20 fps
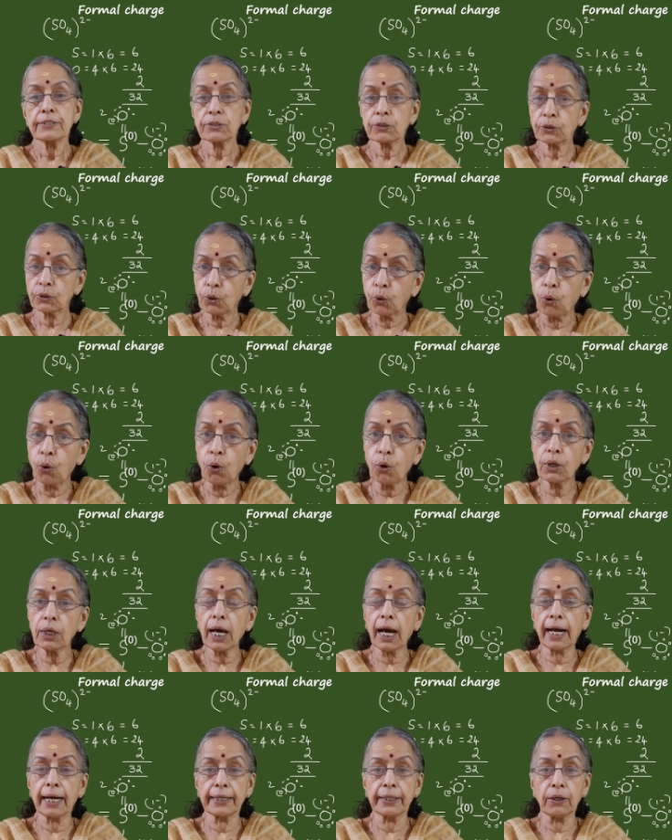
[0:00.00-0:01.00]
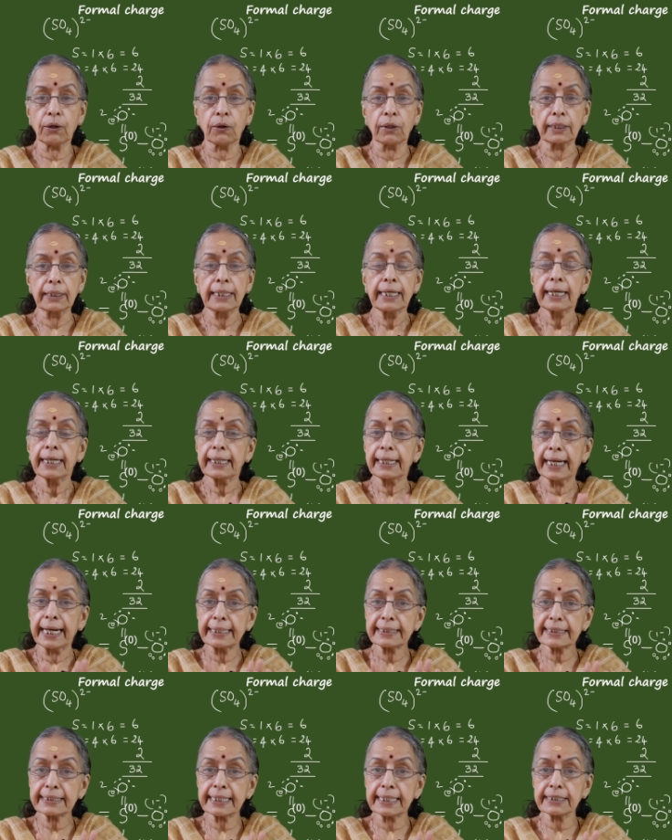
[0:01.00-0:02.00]
So, the whole ion
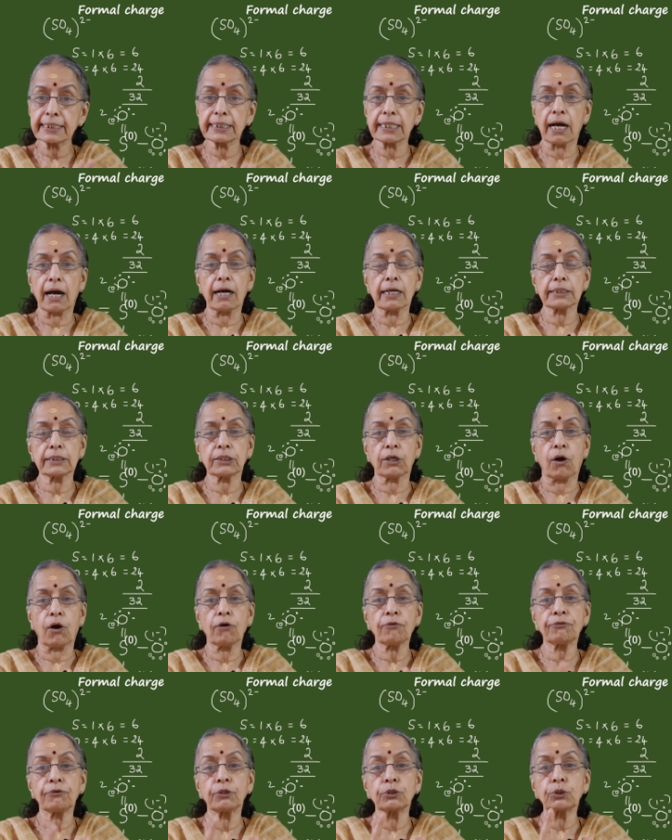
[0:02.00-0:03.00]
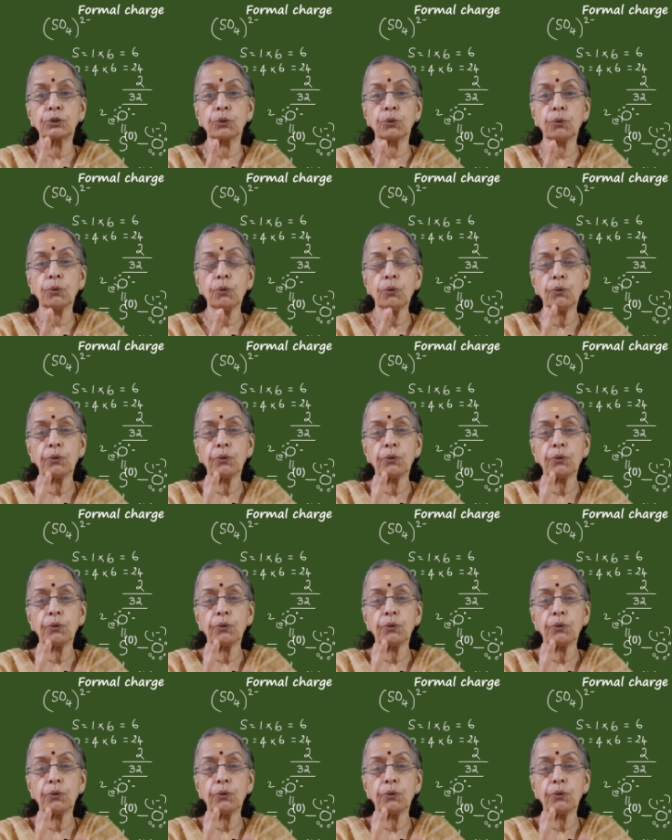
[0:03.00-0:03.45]
gets a charge of 2